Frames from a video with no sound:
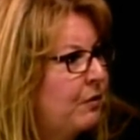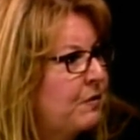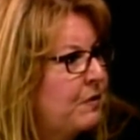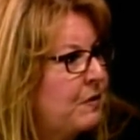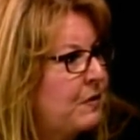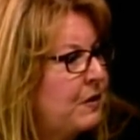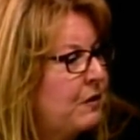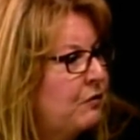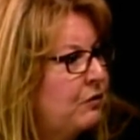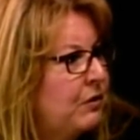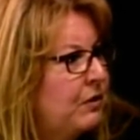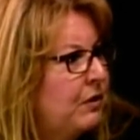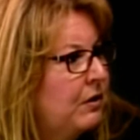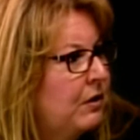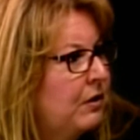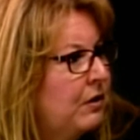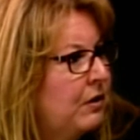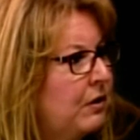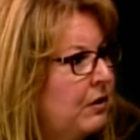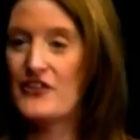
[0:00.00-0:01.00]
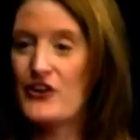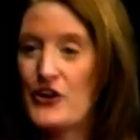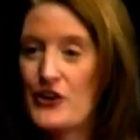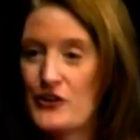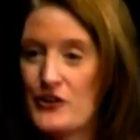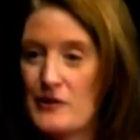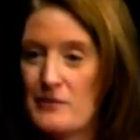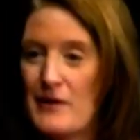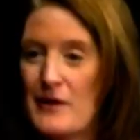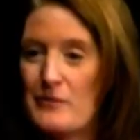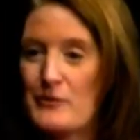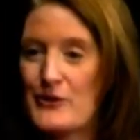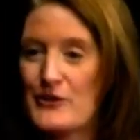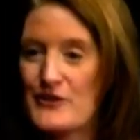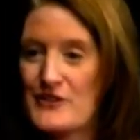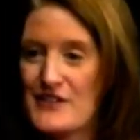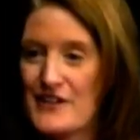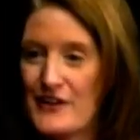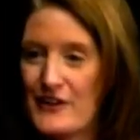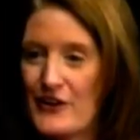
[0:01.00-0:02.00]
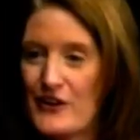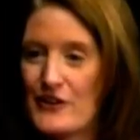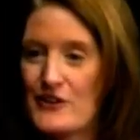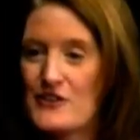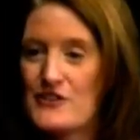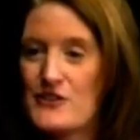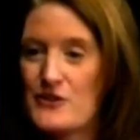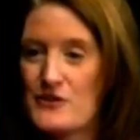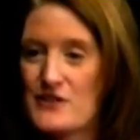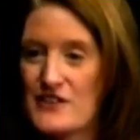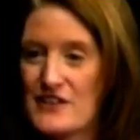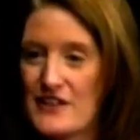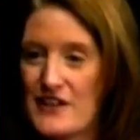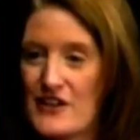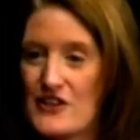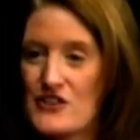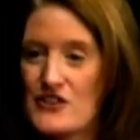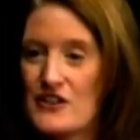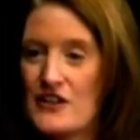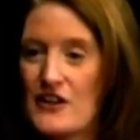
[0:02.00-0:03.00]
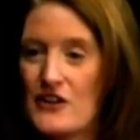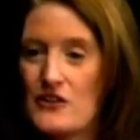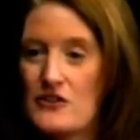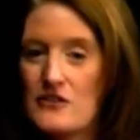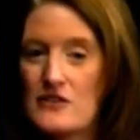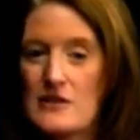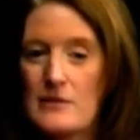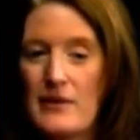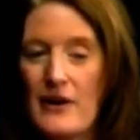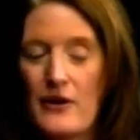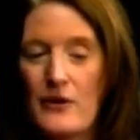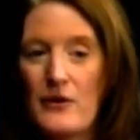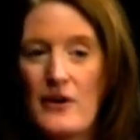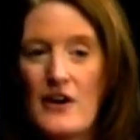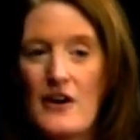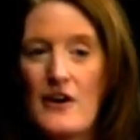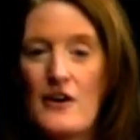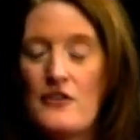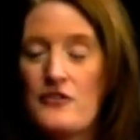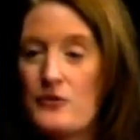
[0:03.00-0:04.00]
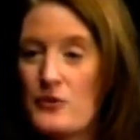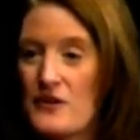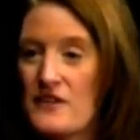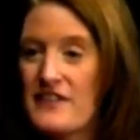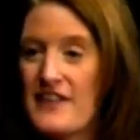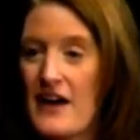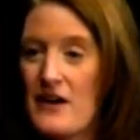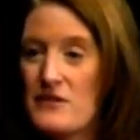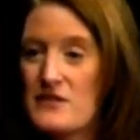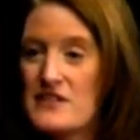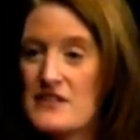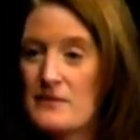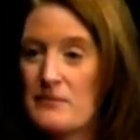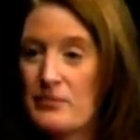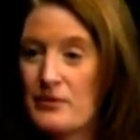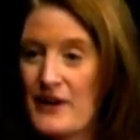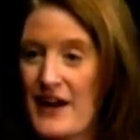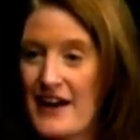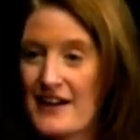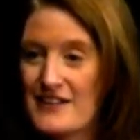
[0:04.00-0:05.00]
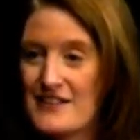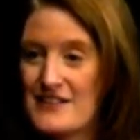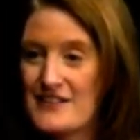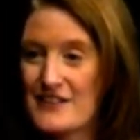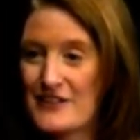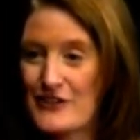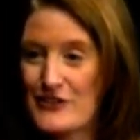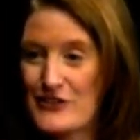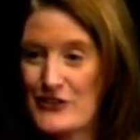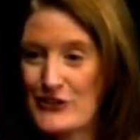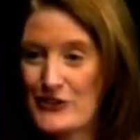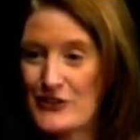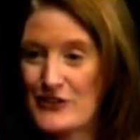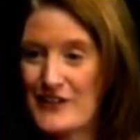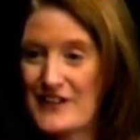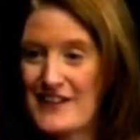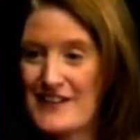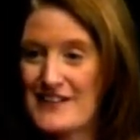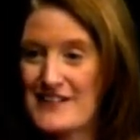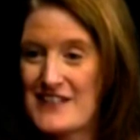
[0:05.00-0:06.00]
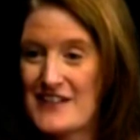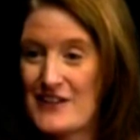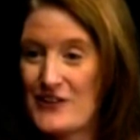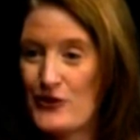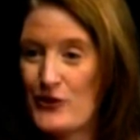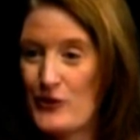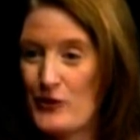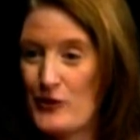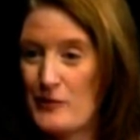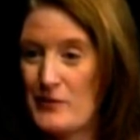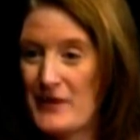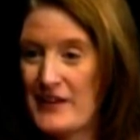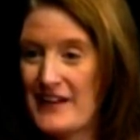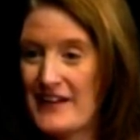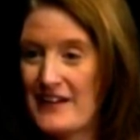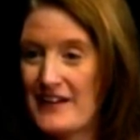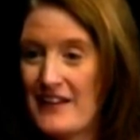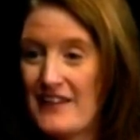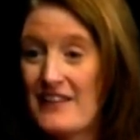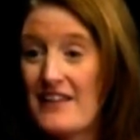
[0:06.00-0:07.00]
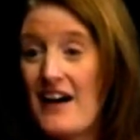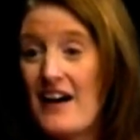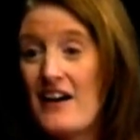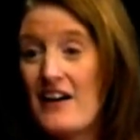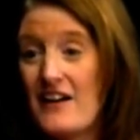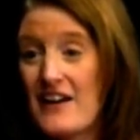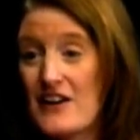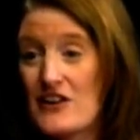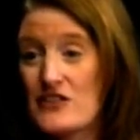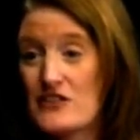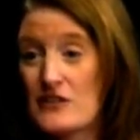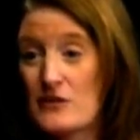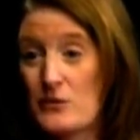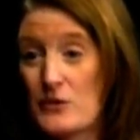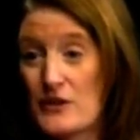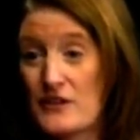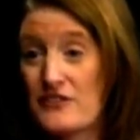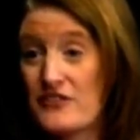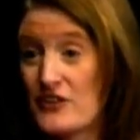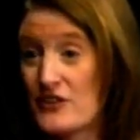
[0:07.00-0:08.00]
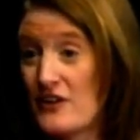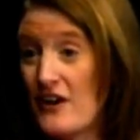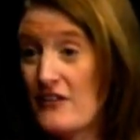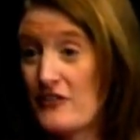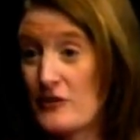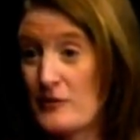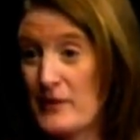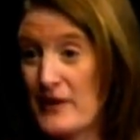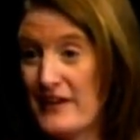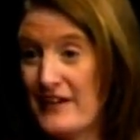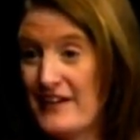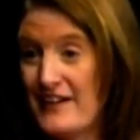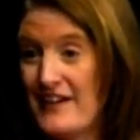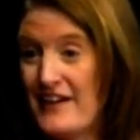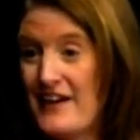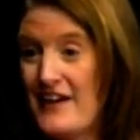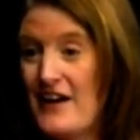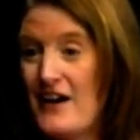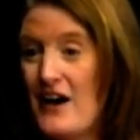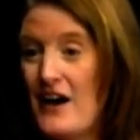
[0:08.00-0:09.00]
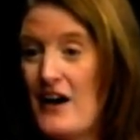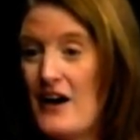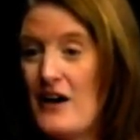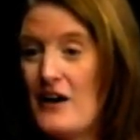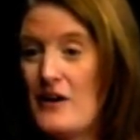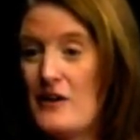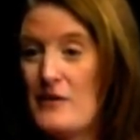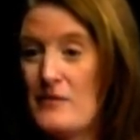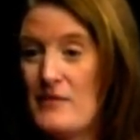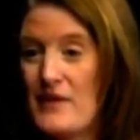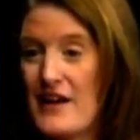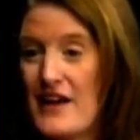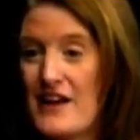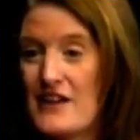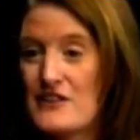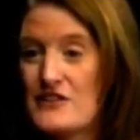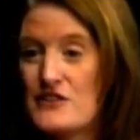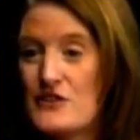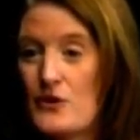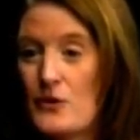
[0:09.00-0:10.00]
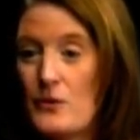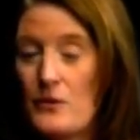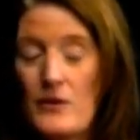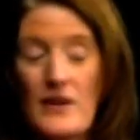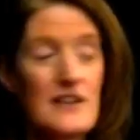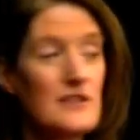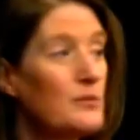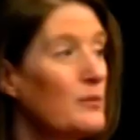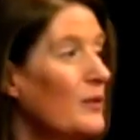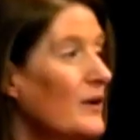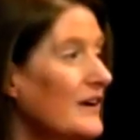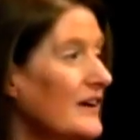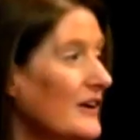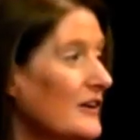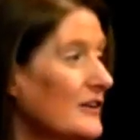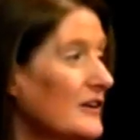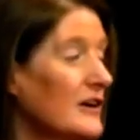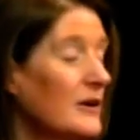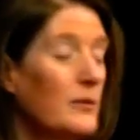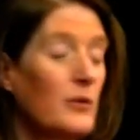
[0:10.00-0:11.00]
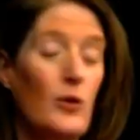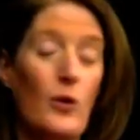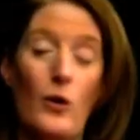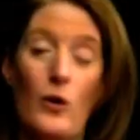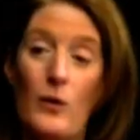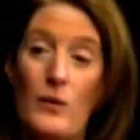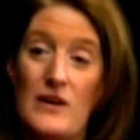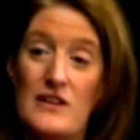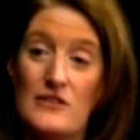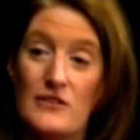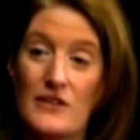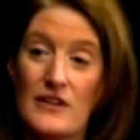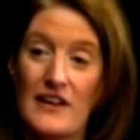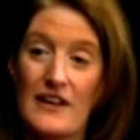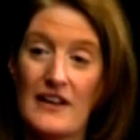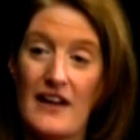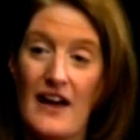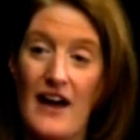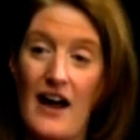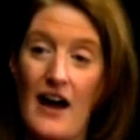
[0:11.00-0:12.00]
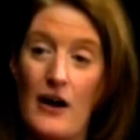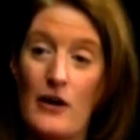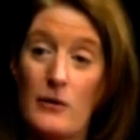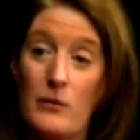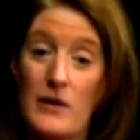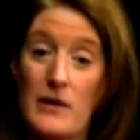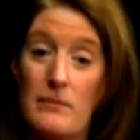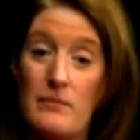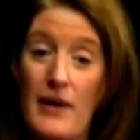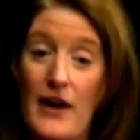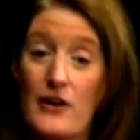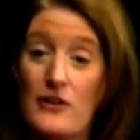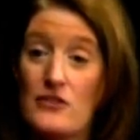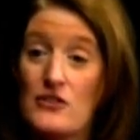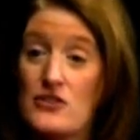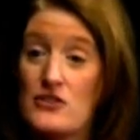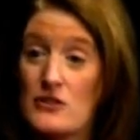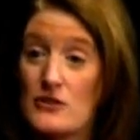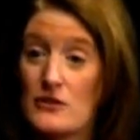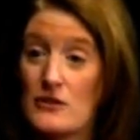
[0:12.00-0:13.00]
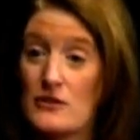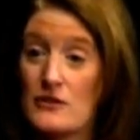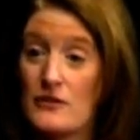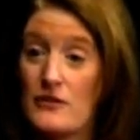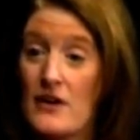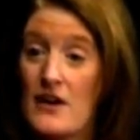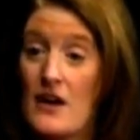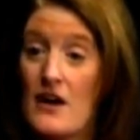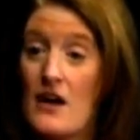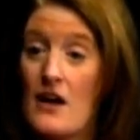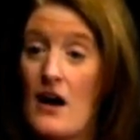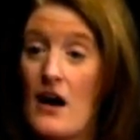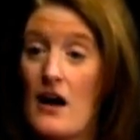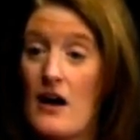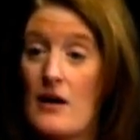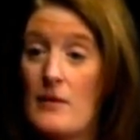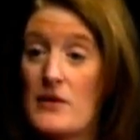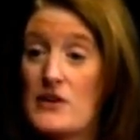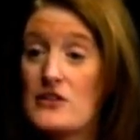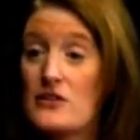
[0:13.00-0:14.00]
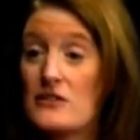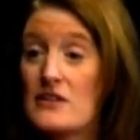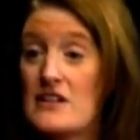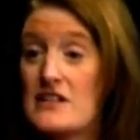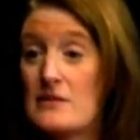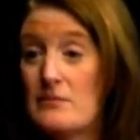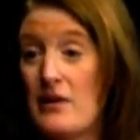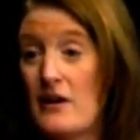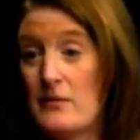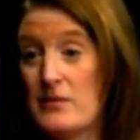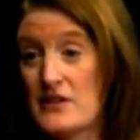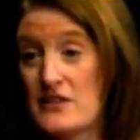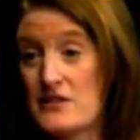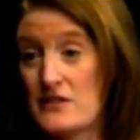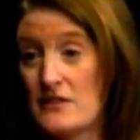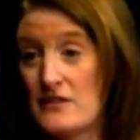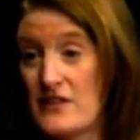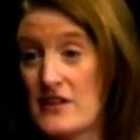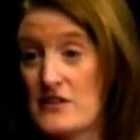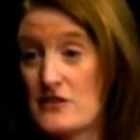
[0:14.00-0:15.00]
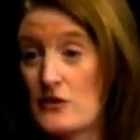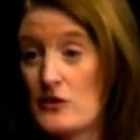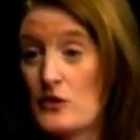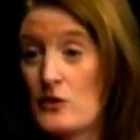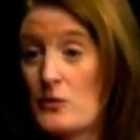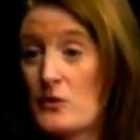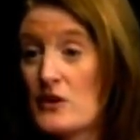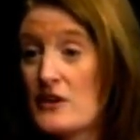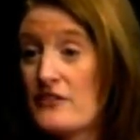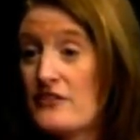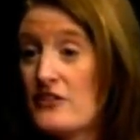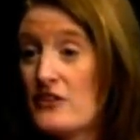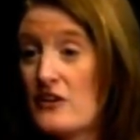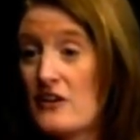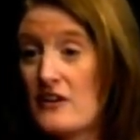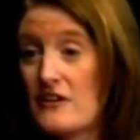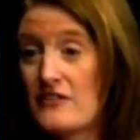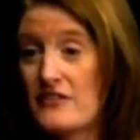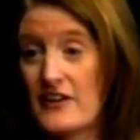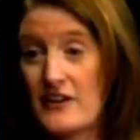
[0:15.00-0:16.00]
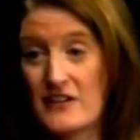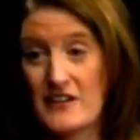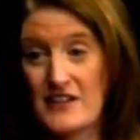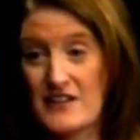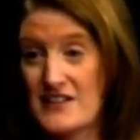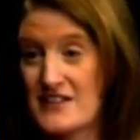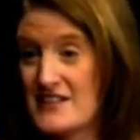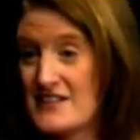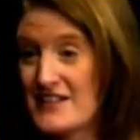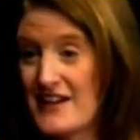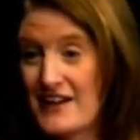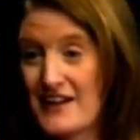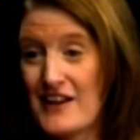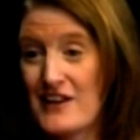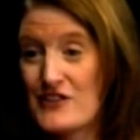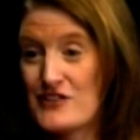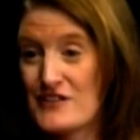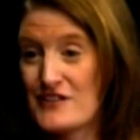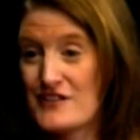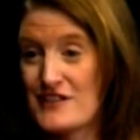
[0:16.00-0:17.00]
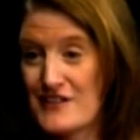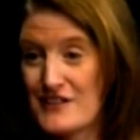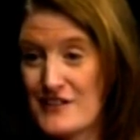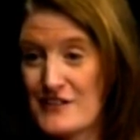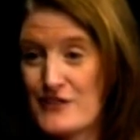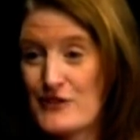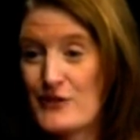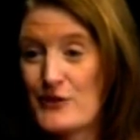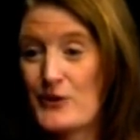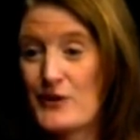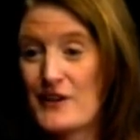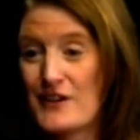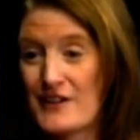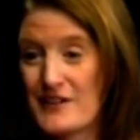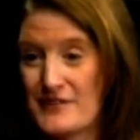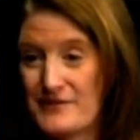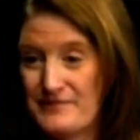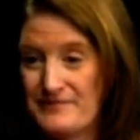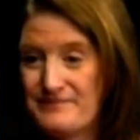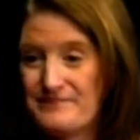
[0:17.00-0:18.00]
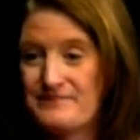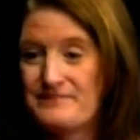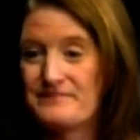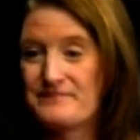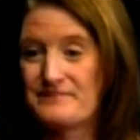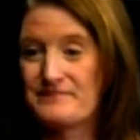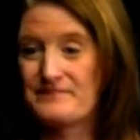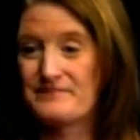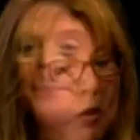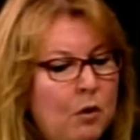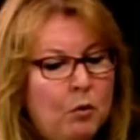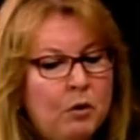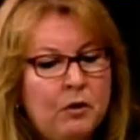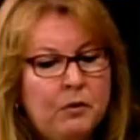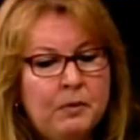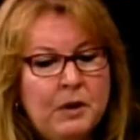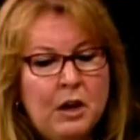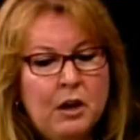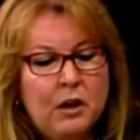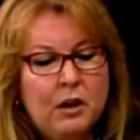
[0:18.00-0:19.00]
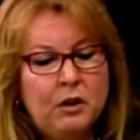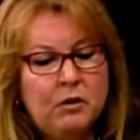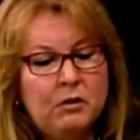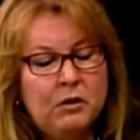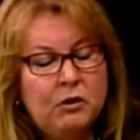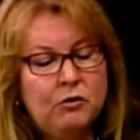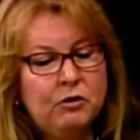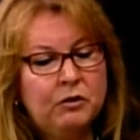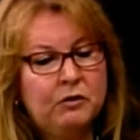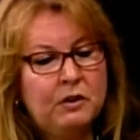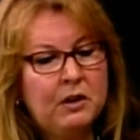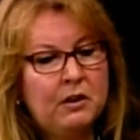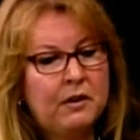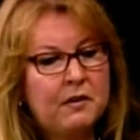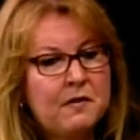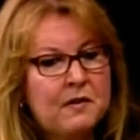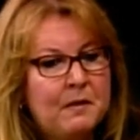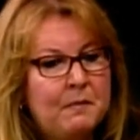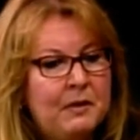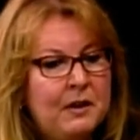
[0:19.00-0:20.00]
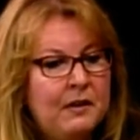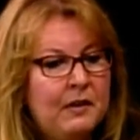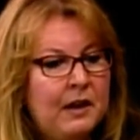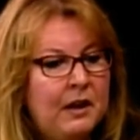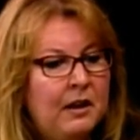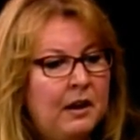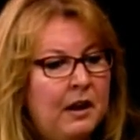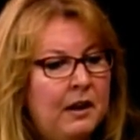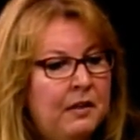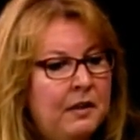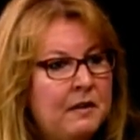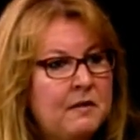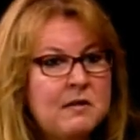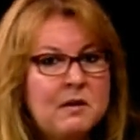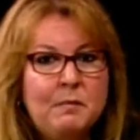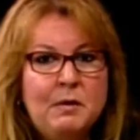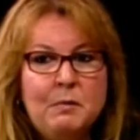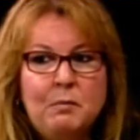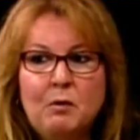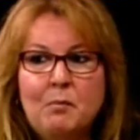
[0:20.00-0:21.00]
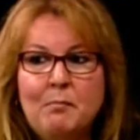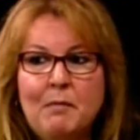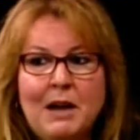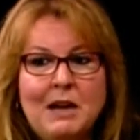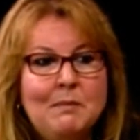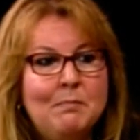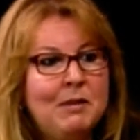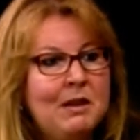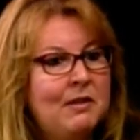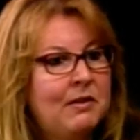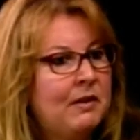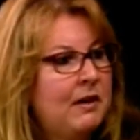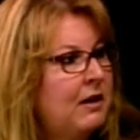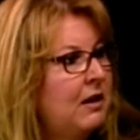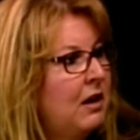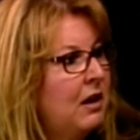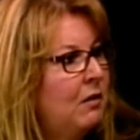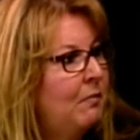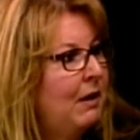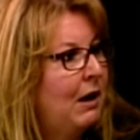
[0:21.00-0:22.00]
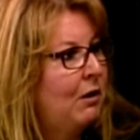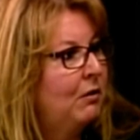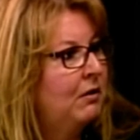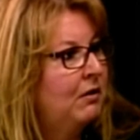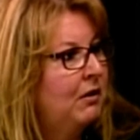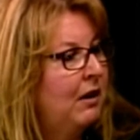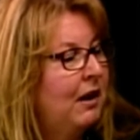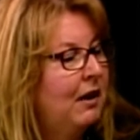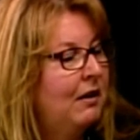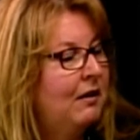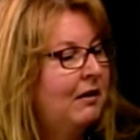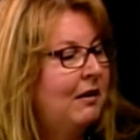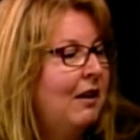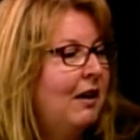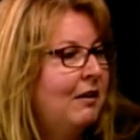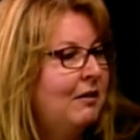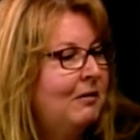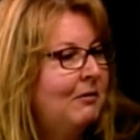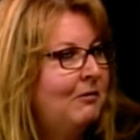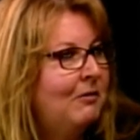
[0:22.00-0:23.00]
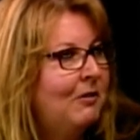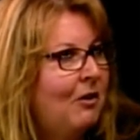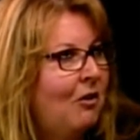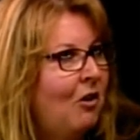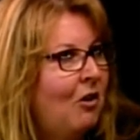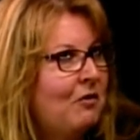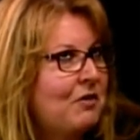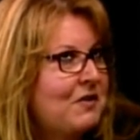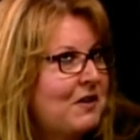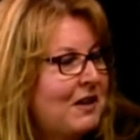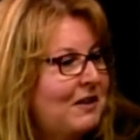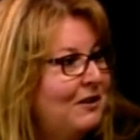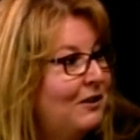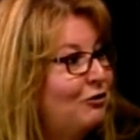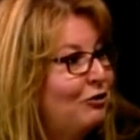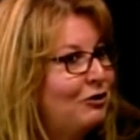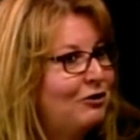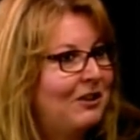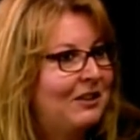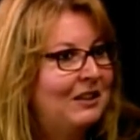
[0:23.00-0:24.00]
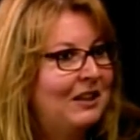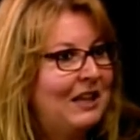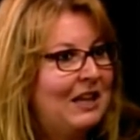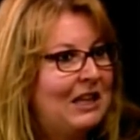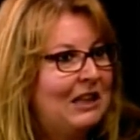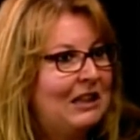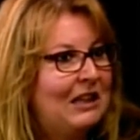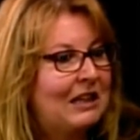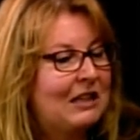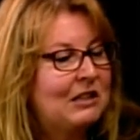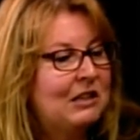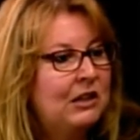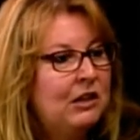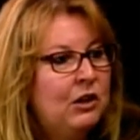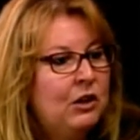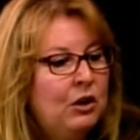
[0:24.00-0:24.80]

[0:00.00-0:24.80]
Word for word: We currently have 1,100 members in our association, and there's about 4,000 practicing attorneys in Albany. A lot actually work for government. Okay. Um, and so that's one area we're always looking at how do we better serve um, attorneys in public service or who work for our various state agencies in New York. Mm -hmm. Well, you, you just hit on something that I think some people might be thinking about, and, and, and all of a sudden it's just suddenly clicked.